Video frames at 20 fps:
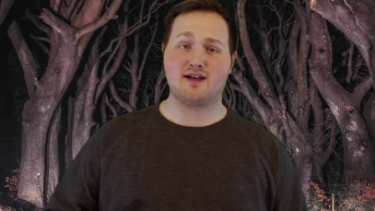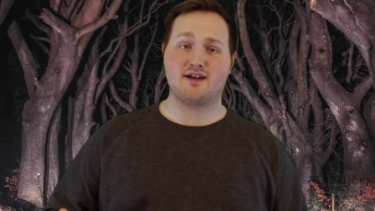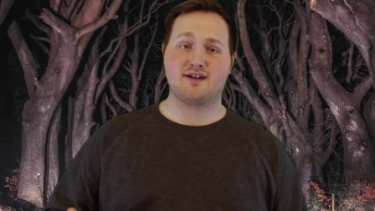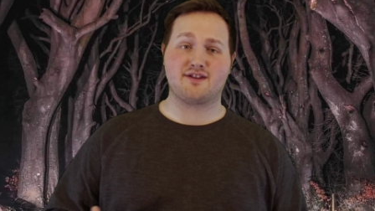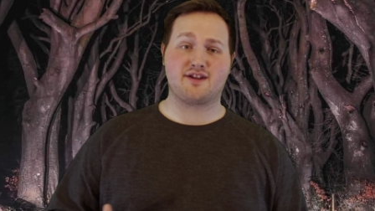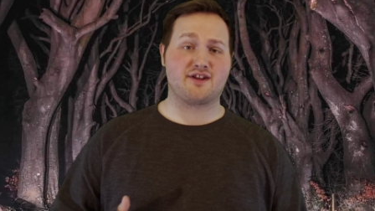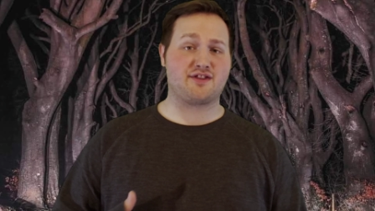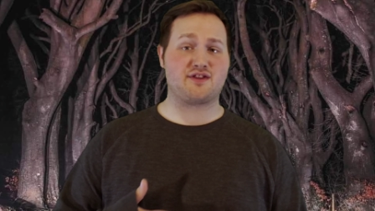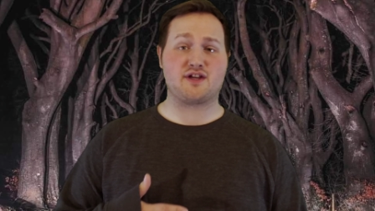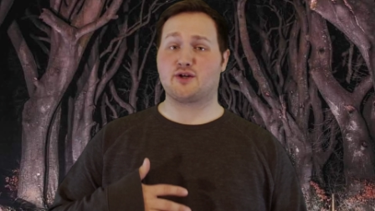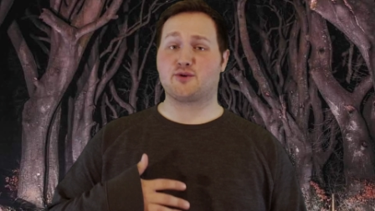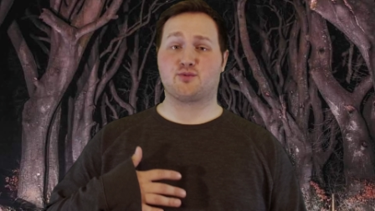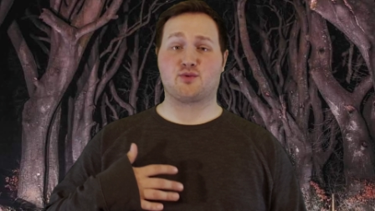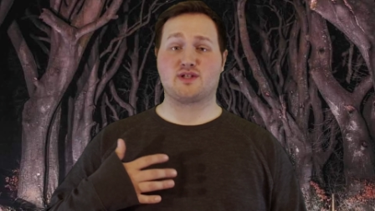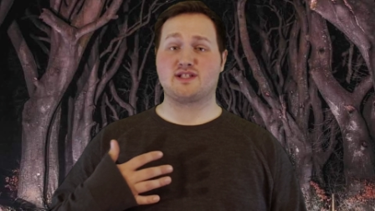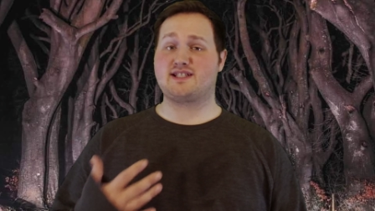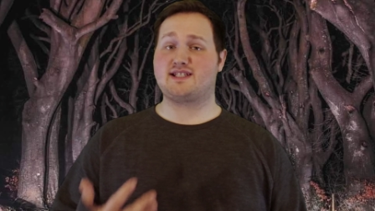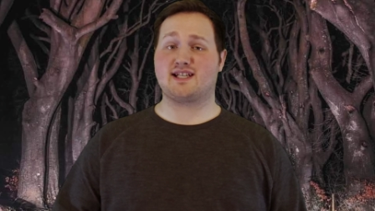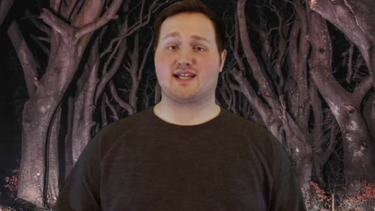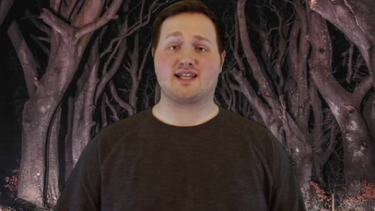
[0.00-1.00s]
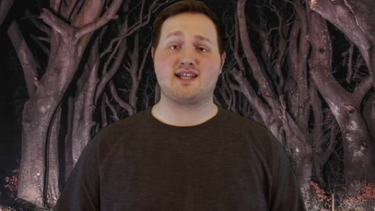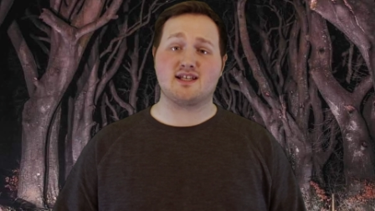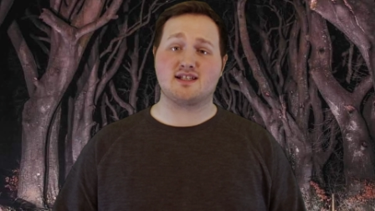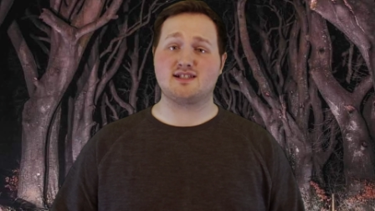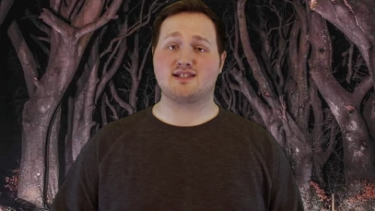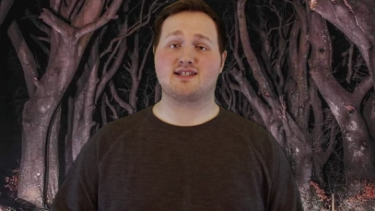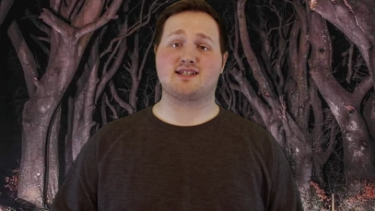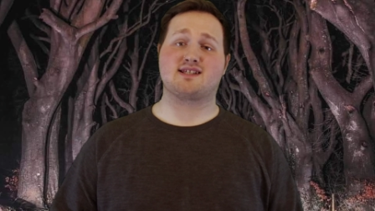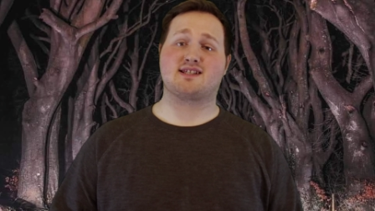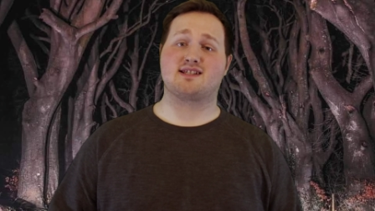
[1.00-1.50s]
that they're
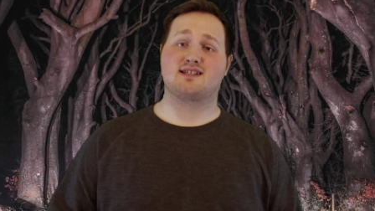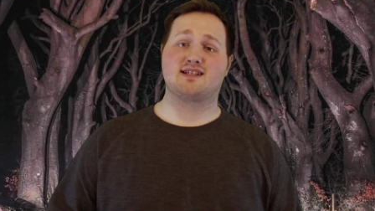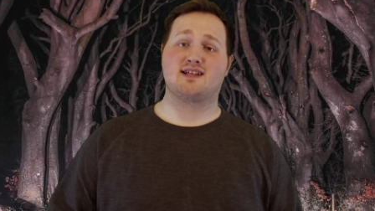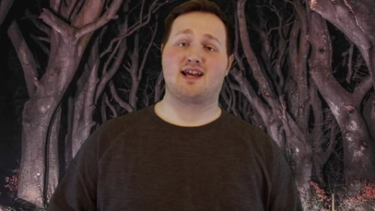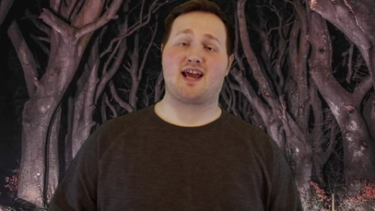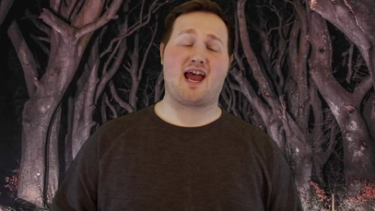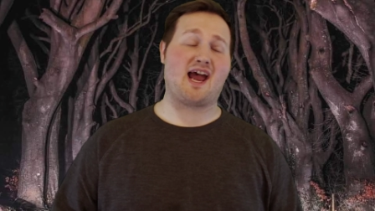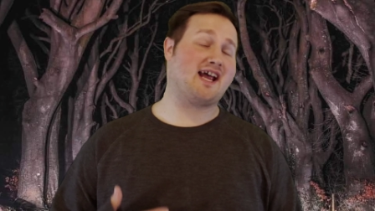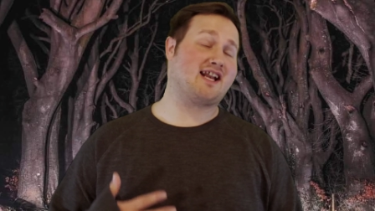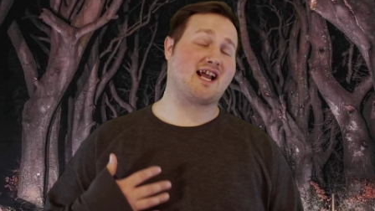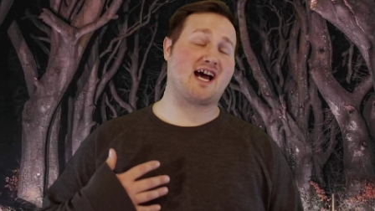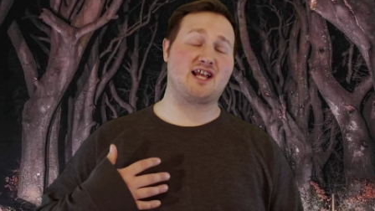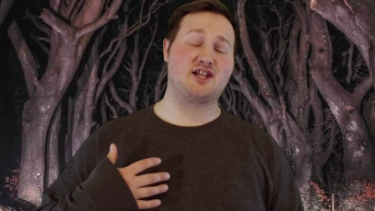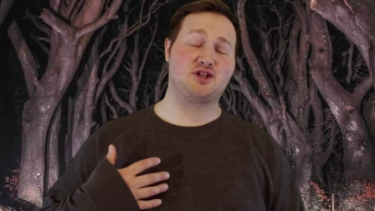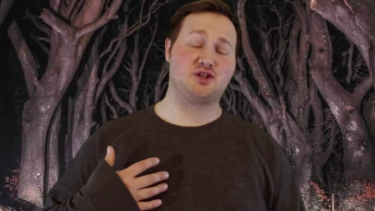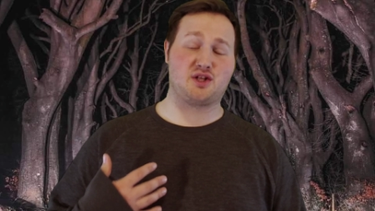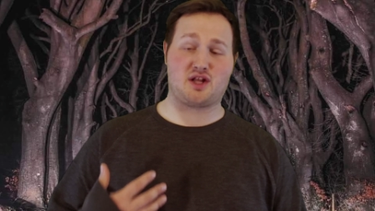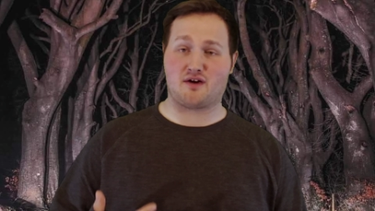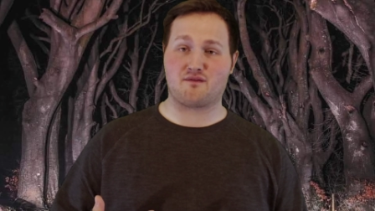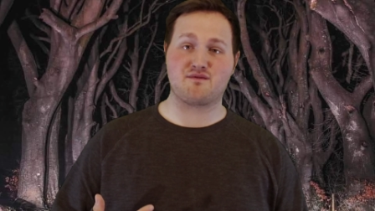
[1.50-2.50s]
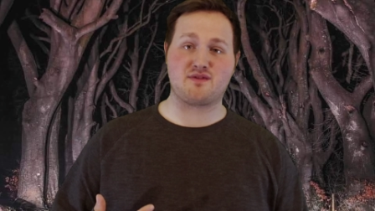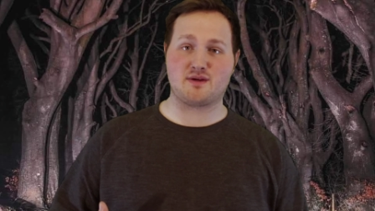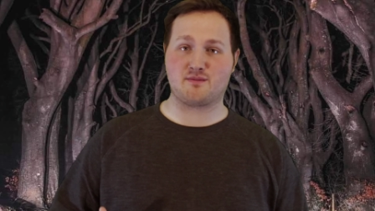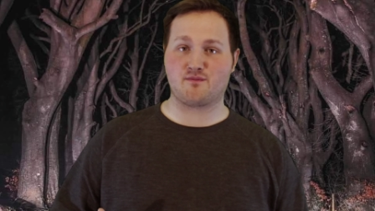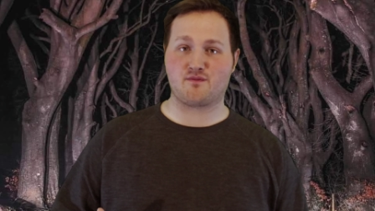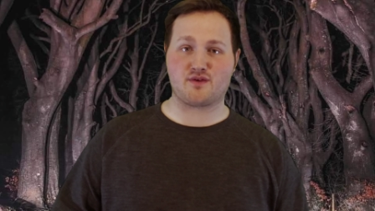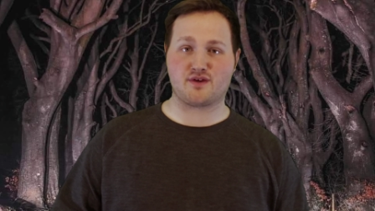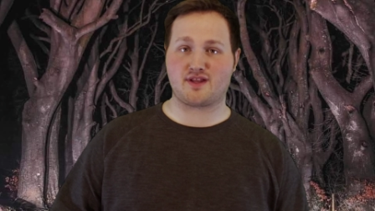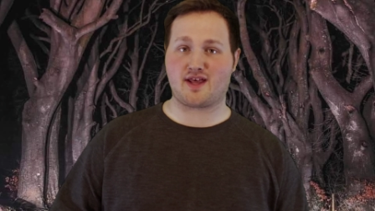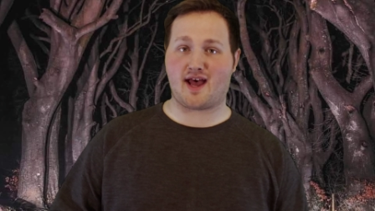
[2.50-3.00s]
ridiculous and I love them
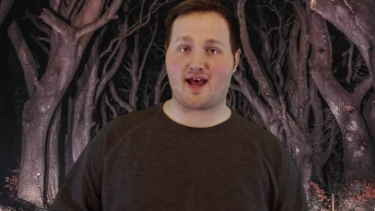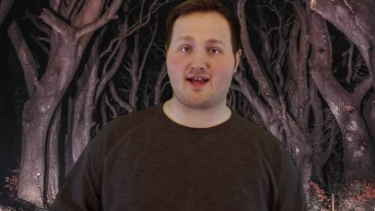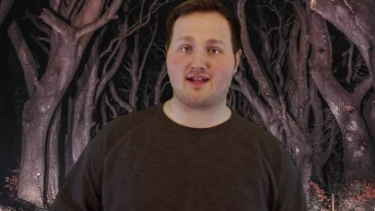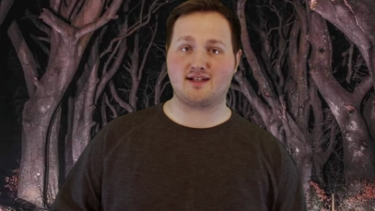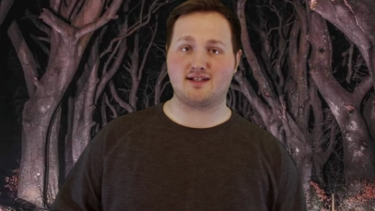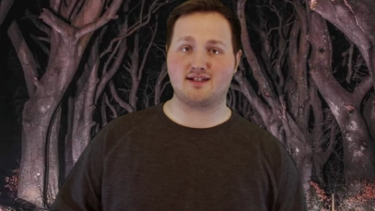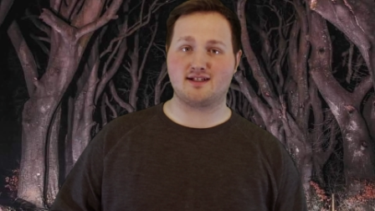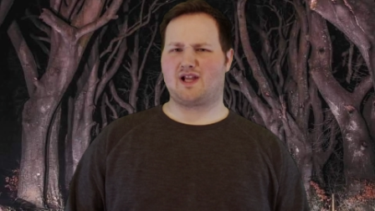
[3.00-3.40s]
for that.